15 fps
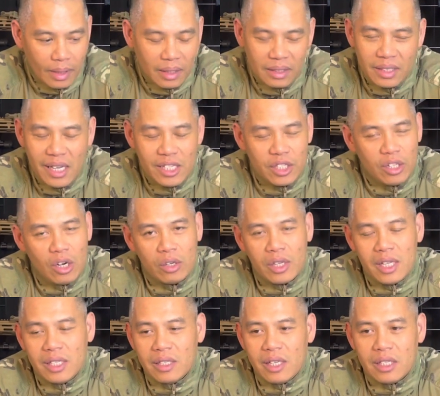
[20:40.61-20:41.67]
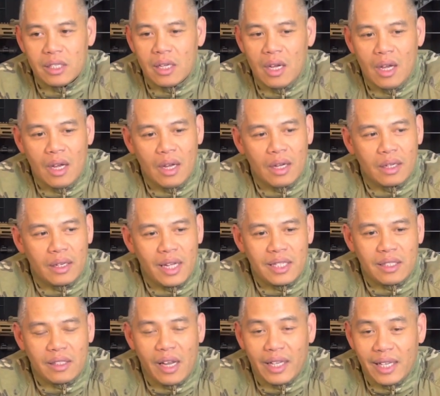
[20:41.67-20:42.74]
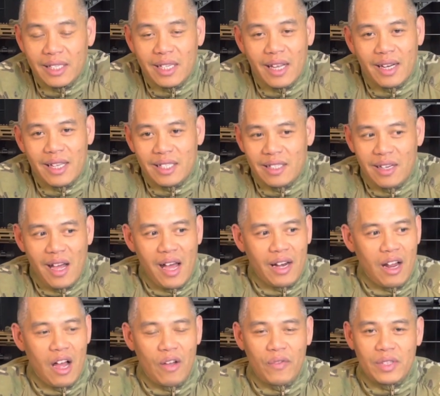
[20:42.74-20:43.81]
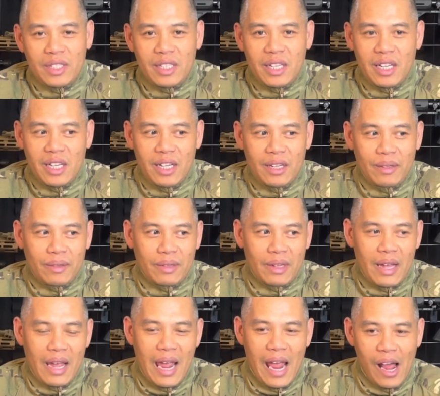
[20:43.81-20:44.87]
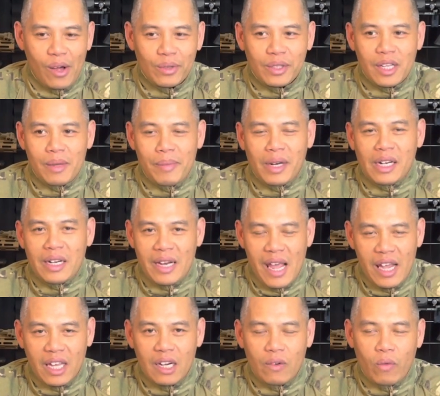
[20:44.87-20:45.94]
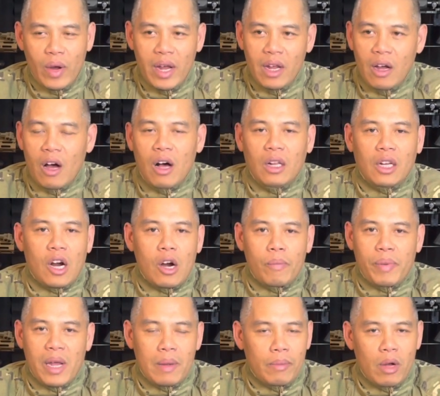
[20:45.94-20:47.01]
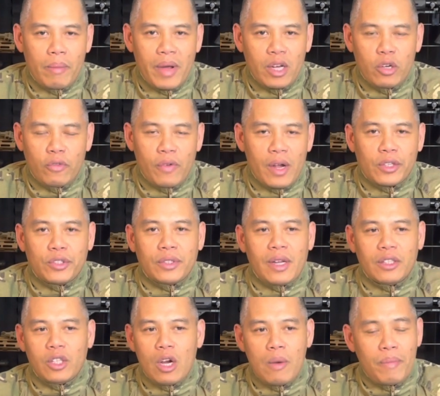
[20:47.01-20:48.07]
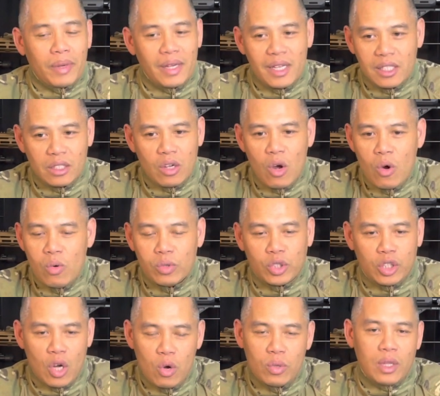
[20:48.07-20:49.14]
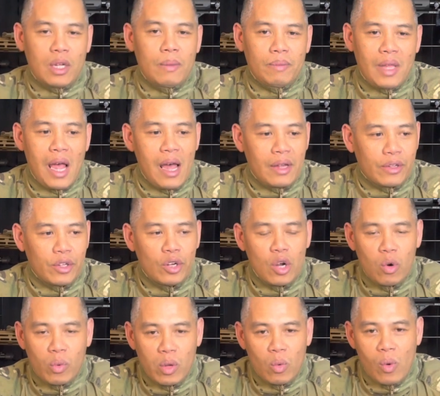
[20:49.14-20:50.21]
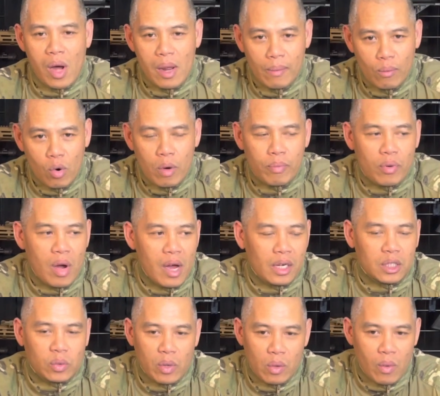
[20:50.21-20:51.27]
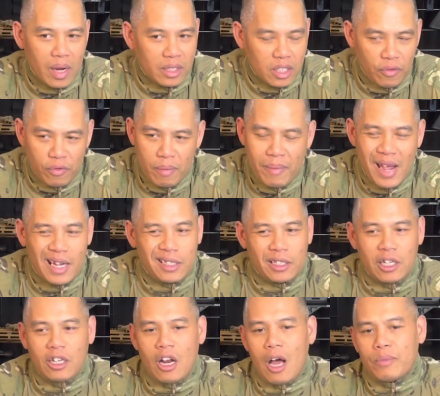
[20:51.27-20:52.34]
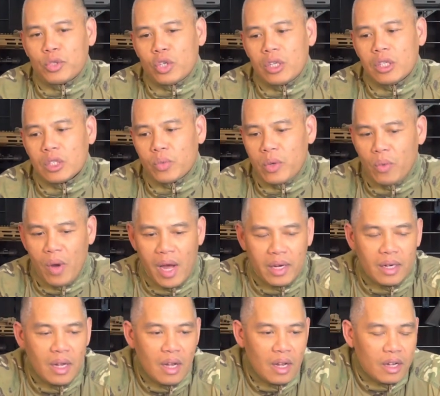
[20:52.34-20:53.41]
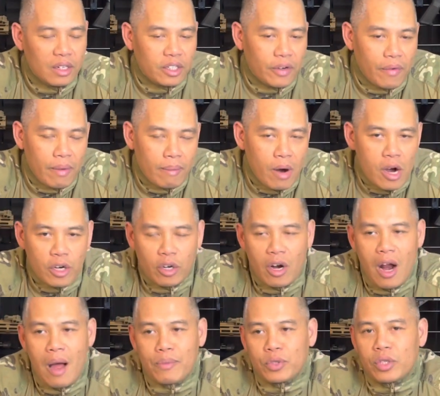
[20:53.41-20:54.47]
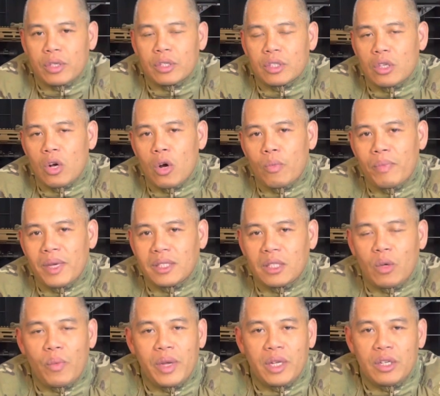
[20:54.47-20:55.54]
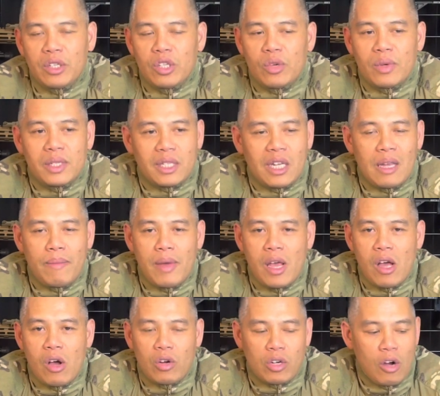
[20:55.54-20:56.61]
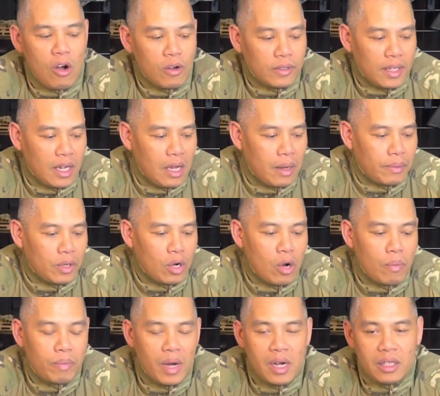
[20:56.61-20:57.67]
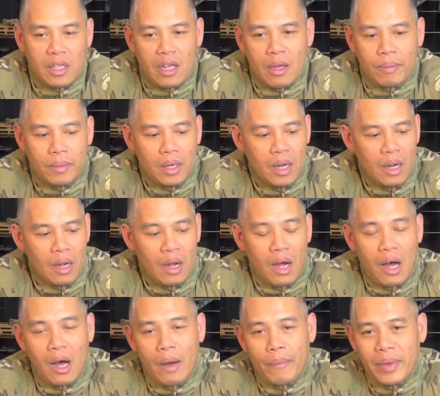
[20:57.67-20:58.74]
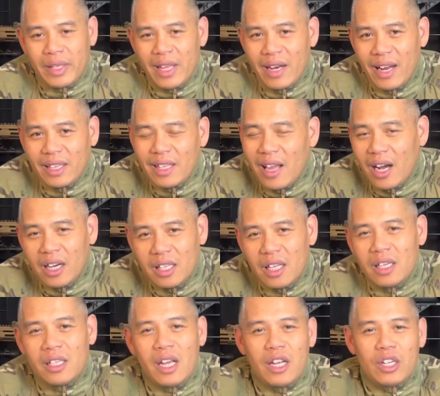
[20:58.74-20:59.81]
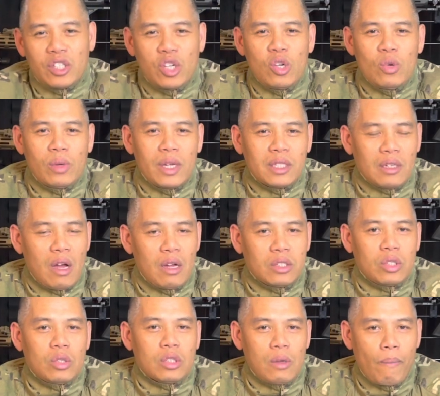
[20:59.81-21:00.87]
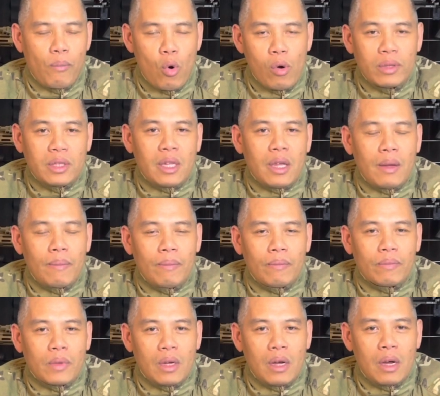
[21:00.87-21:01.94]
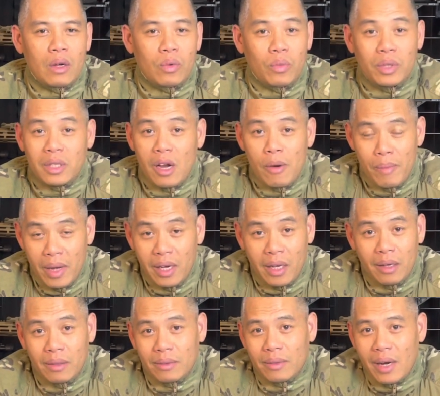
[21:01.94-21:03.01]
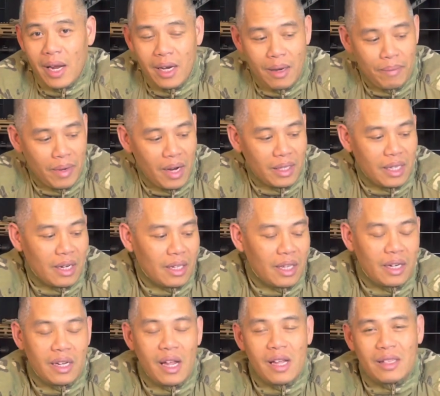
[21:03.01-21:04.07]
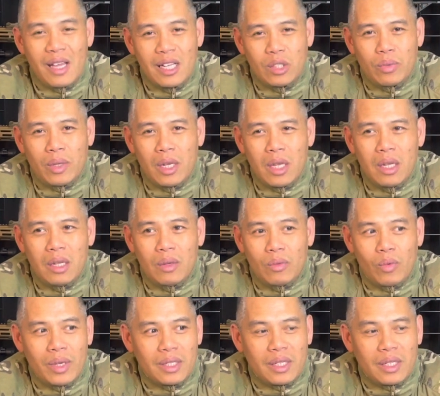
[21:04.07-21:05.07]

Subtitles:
let's like I said, let's not obviously hound them in a negative way, all our paintball manufacturers out there, but let's go show them that, we want more products, we want different magazine options, we want different marker options. So best thing we can do is email, call them, bug them. But then at the end of the day too, let's also support them with our money, right? I mean, at the end of the day, that's really what's